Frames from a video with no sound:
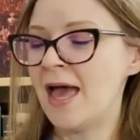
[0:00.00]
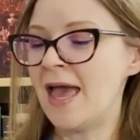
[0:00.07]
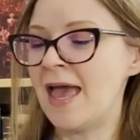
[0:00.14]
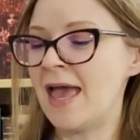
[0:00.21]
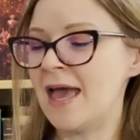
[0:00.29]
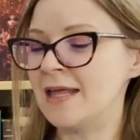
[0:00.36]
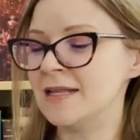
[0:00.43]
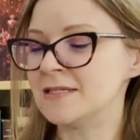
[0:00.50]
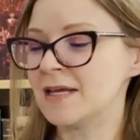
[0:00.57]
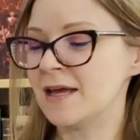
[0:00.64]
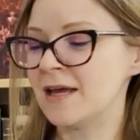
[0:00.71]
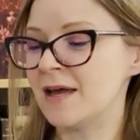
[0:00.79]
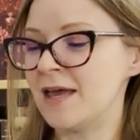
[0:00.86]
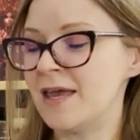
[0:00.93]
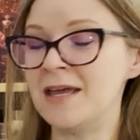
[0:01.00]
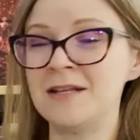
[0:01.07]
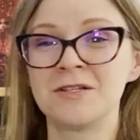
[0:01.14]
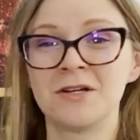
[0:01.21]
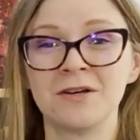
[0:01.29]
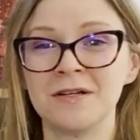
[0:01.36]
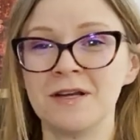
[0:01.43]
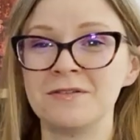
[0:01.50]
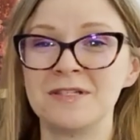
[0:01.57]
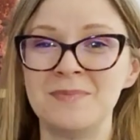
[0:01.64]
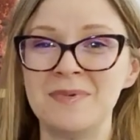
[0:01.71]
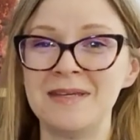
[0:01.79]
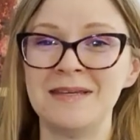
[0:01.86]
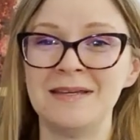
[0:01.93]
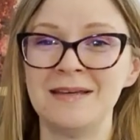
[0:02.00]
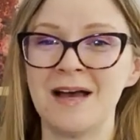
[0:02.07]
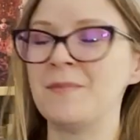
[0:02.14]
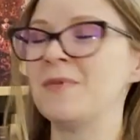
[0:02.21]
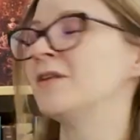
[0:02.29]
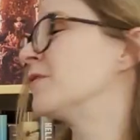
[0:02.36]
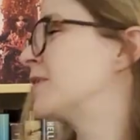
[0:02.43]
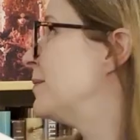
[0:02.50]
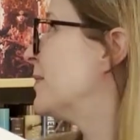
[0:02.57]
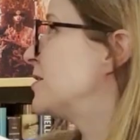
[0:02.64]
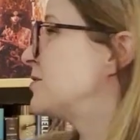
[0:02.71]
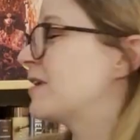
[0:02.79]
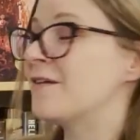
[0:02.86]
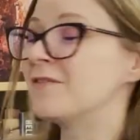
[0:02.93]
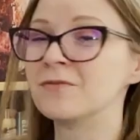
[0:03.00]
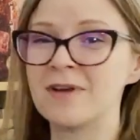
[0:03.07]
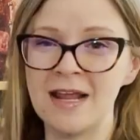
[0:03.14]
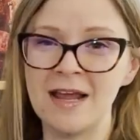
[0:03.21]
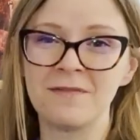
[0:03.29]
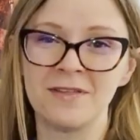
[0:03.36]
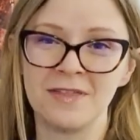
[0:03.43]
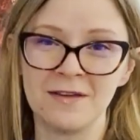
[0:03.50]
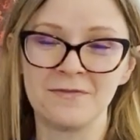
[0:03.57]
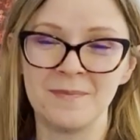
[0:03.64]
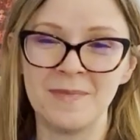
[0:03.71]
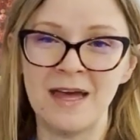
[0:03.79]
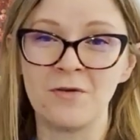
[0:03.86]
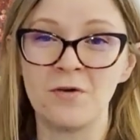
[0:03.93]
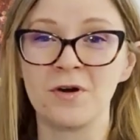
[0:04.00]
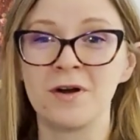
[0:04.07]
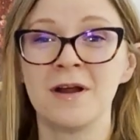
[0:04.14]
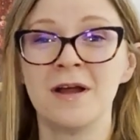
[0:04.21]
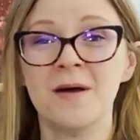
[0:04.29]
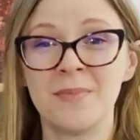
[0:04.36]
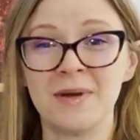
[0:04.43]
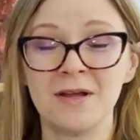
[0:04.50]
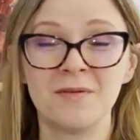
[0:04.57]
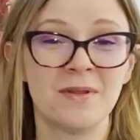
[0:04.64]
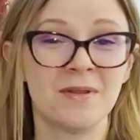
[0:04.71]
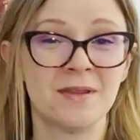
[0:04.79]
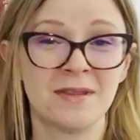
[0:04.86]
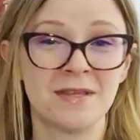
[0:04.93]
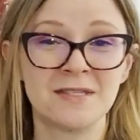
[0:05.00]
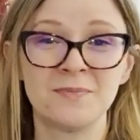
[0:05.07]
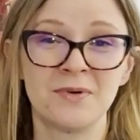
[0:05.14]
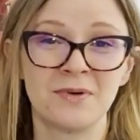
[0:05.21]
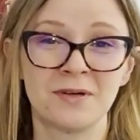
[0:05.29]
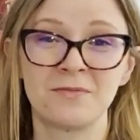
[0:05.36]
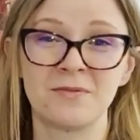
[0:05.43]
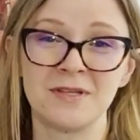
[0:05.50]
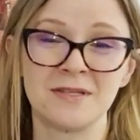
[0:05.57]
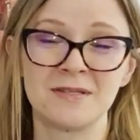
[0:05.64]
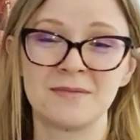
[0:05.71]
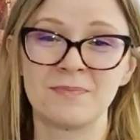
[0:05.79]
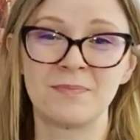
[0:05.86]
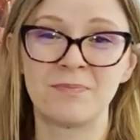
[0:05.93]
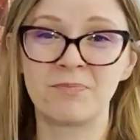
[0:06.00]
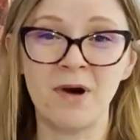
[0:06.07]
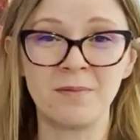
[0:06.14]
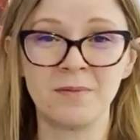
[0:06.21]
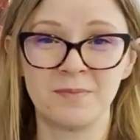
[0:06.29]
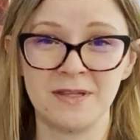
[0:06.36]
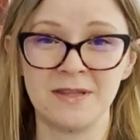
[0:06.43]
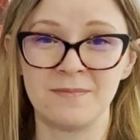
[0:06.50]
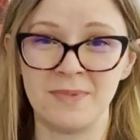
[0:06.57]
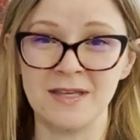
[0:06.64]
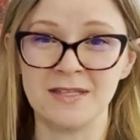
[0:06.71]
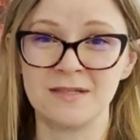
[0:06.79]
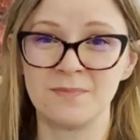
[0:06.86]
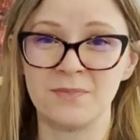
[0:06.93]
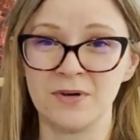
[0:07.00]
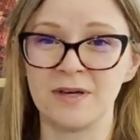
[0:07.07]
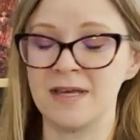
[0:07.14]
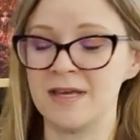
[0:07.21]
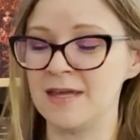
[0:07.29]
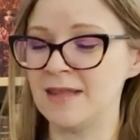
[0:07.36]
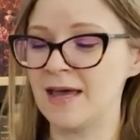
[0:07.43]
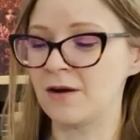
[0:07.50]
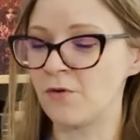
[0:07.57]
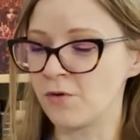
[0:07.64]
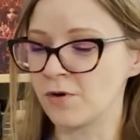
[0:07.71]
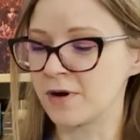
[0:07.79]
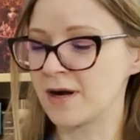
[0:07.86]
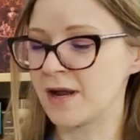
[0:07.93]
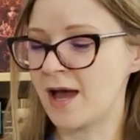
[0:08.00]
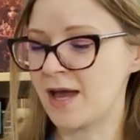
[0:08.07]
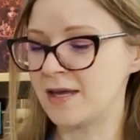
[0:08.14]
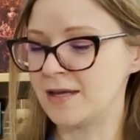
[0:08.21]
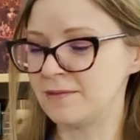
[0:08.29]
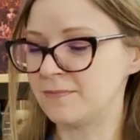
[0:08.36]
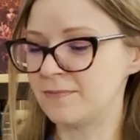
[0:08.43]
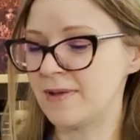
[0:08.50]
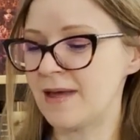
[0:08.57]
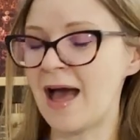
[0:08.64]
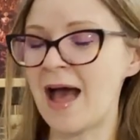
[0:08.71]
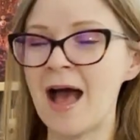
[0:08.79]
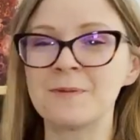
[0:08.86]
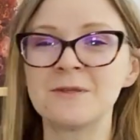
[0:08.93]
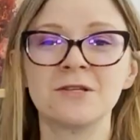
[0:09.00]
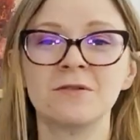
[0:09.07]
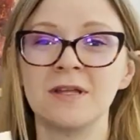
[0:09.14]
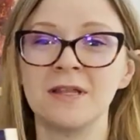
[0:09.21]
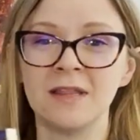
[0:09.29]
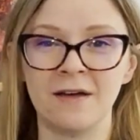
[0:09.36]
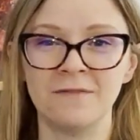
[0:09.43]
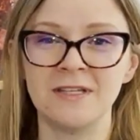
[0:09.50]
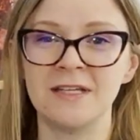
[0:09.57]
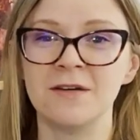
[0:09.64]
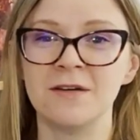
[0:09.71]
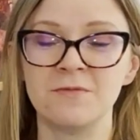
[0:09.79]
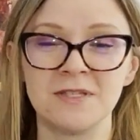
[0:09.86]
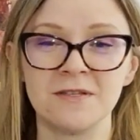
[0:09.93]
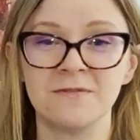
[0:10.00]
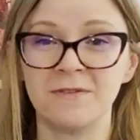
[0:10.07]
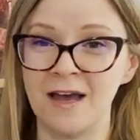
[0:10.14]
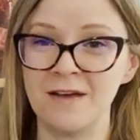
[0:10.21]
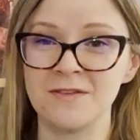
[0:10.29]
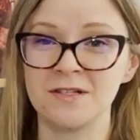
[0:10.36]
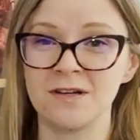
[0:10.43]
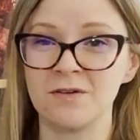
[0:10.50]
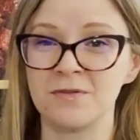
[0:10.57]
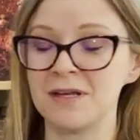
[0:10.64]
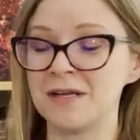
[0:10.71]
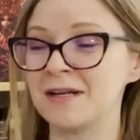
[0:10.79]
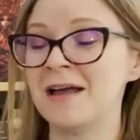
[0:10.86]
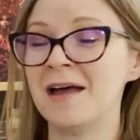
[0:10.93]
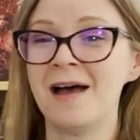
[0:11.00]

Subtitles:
And it turned out to be, I mean, okay, mind you, I haven't read everything from that order, but this book was probably the best book in that order. I absolutely loved it. It was a 5-star read.